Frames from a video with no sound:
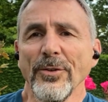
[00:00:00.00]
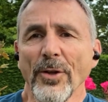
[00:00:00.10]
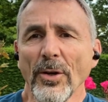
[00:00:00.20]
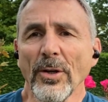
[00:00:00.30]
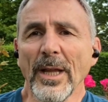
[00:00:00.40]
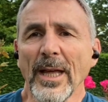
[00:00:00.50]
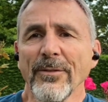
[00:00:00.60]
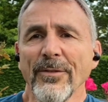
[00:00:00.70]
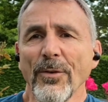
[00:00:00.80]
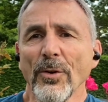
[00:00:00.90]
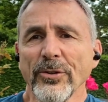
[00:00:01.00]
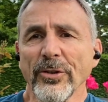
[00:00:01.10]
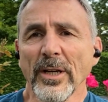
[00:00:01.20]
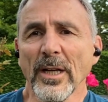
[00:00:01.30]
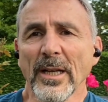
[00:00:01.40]
Donald,
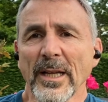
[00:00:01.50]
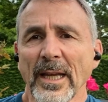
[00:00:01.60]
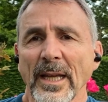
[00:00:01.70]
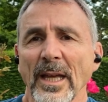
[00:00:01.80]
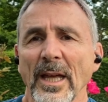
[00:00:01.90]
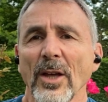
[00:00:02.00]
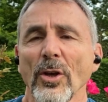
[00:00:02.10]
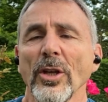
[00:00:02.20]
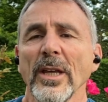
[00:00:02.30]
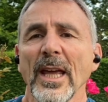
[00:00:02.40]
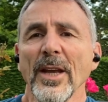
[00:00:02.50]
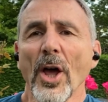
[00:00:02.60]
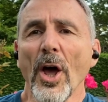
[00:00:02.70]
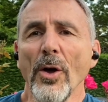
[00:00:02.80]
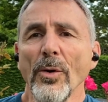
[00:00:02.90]
unfortunately,
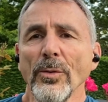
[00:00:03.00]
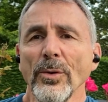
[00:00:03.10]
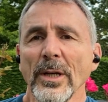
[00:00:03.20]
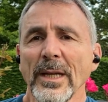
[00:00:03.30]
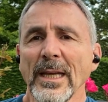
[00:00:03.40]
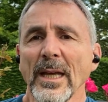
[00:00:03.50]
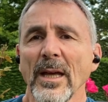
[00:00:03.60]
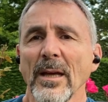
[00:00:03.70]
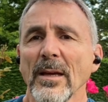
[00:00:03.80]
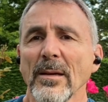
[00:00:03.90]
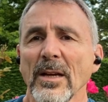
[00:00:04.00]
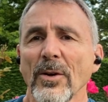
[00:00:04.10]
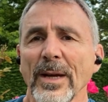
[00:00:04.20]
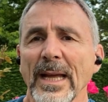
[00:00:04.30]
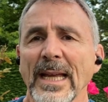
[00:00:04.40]
can only
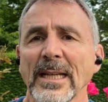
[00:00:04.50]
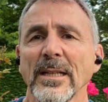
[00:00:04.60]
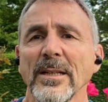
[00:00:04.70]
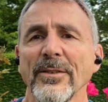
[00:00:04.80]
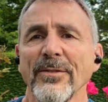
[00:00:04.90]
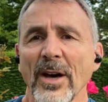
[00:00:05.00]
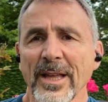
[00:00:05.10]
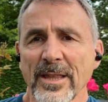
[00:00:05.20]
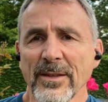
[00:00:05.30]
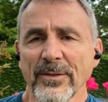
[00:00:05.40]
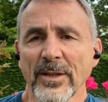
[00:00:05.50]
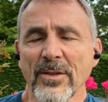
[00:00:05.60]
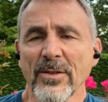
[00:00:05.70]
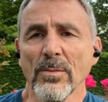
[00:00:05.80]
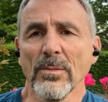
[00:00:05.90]
create
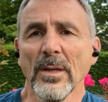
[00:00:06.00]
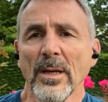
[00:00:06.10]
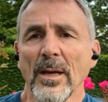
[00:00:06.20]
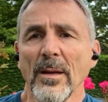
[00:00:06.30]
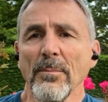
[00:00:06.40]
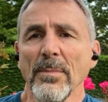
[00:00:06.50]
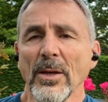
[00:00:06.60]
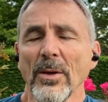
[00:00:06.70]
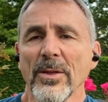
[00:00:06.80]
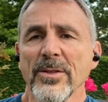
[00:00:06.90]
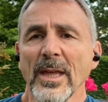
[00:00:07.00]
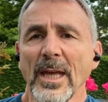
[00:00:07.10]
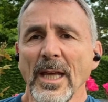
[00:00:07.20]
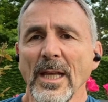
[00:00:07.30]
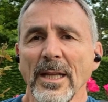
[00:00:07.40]
divisiveness because
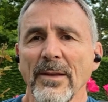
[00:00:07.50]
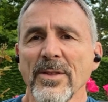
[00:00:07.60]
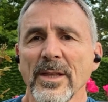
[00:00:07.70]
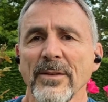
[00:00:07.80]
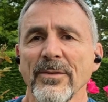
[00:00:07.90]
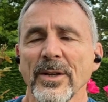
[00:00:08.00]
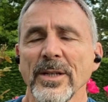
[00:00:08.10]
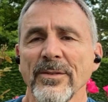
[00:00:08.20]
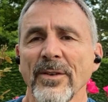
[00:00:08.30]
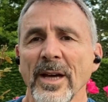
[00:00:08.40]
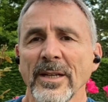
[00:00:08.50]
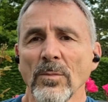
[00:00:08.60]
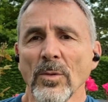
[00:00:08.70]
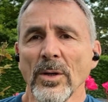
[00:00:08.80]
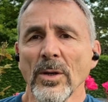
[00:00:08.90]
he lives in a very
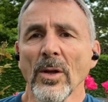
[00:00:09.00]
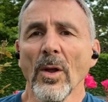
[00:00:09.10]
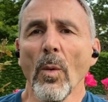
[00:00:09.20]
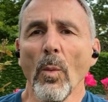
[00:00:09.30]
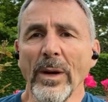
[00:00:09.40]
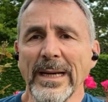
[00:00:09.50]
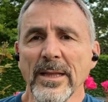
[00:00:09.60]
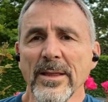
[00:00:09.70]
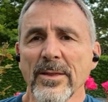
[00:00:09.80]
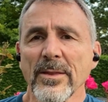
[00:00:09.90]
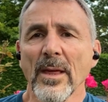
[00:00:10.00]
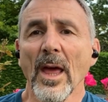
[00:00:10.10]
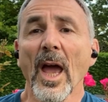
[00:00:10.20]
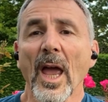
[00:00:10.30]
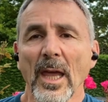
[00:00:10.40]
divided world. Winners,
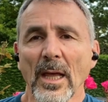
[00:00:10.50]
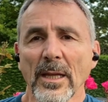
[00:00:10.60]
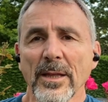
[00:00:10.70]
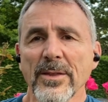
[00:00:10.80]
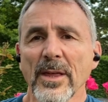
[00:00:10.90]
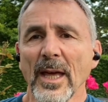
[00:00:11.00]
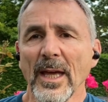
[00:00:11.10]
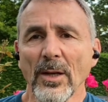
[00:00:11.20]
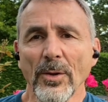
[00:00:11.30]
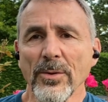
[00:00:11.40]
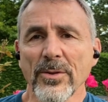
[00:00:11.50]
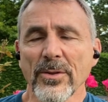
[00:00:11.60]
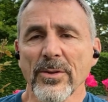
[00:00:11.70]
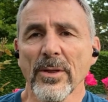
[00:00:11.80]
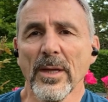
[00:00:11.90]
killers, and
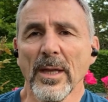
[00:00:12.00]
losers.